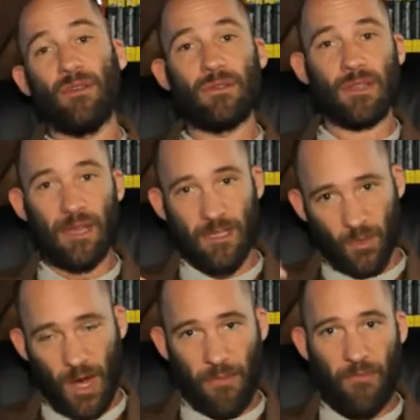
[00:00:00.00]
using that
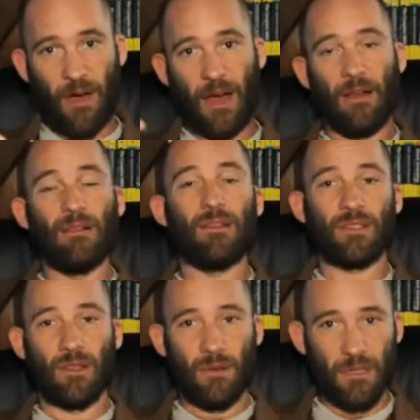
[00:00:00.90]
swap file,
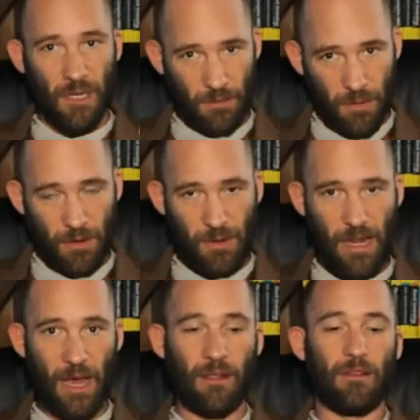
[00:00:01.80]
it slows the
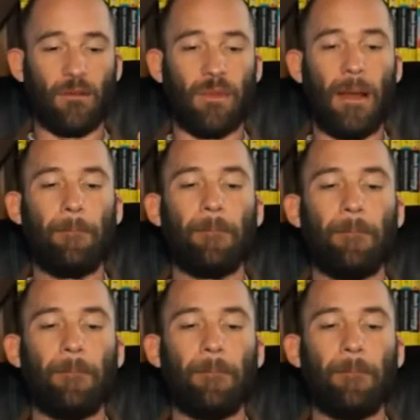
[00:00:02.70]
computer down a little bit.